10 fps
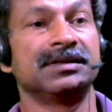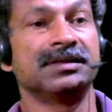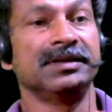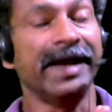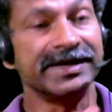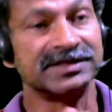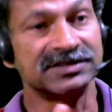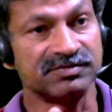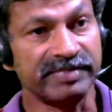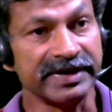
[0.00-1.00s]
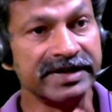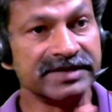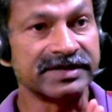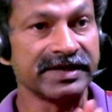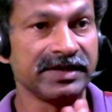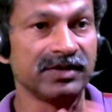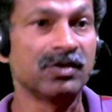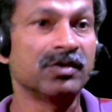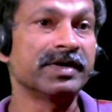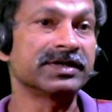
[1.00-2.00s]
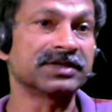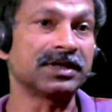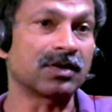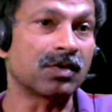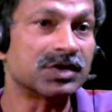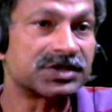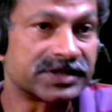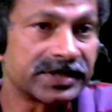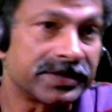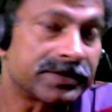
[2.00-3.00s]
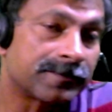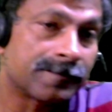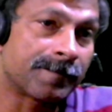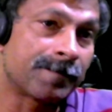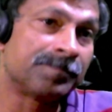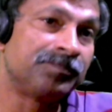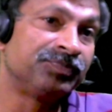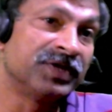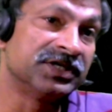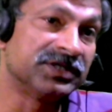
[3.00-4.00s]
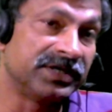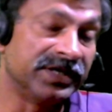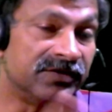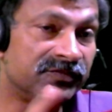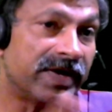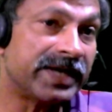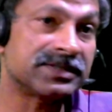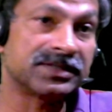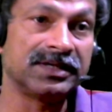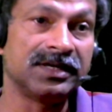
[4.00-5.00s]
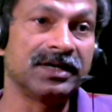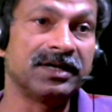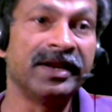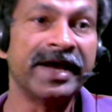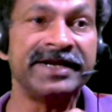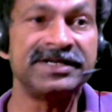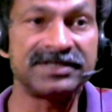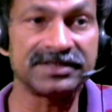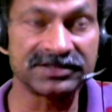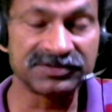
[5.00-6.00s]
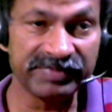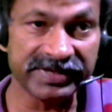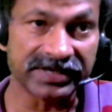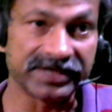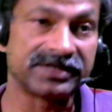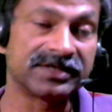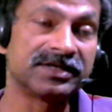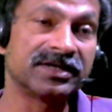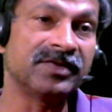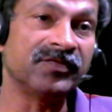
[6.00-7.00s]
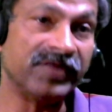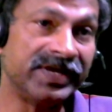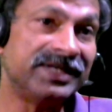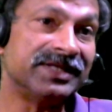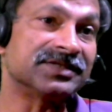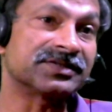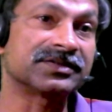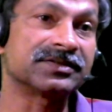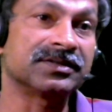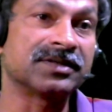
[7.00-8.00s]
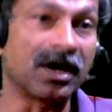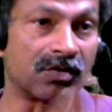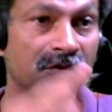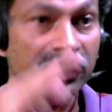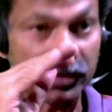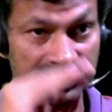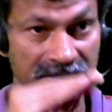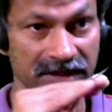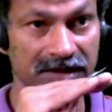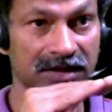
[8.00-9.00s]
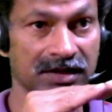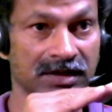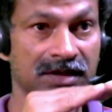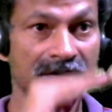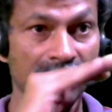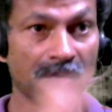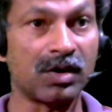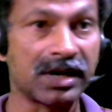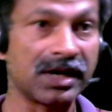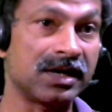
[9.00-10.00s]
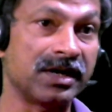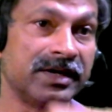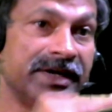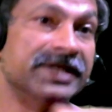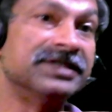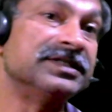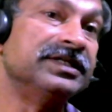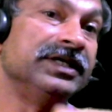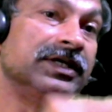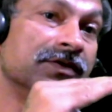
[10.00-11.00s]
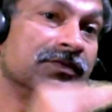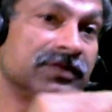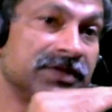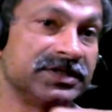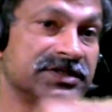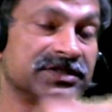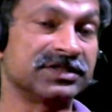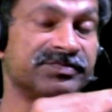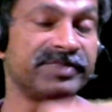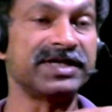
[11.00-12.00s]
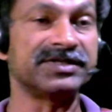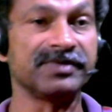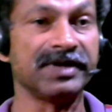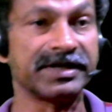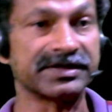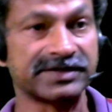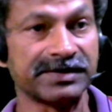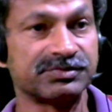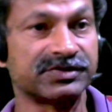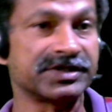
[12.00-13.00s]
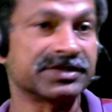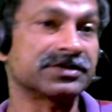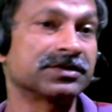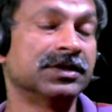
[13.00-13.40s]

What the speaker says: light speed is a universal constant. In fact, light speed varies according to the local density of this space filling substance.